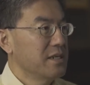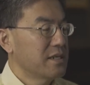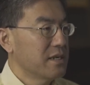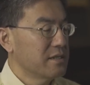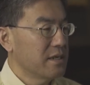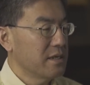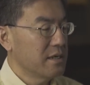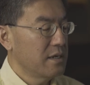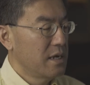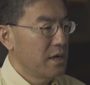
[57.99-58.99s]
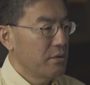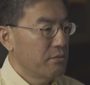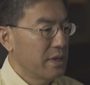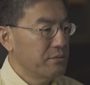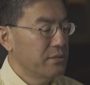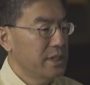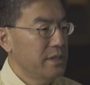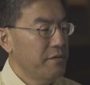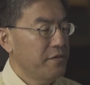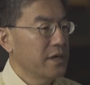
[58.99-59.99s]
Because when
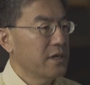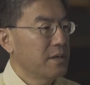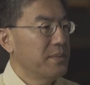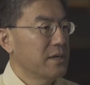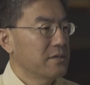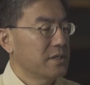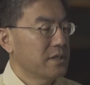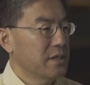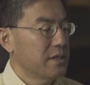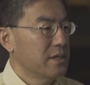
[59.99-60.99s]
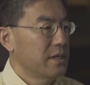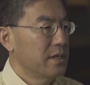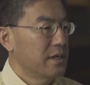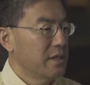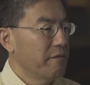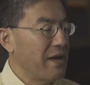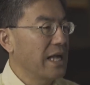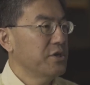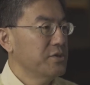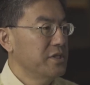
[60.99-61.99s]
we think about the
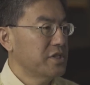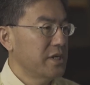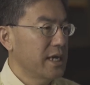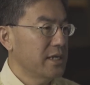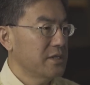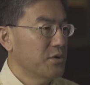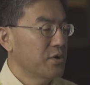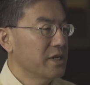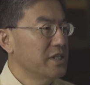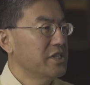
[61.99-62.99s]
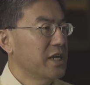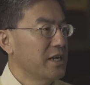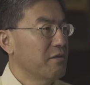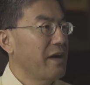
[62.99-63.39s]
value internet or the internet of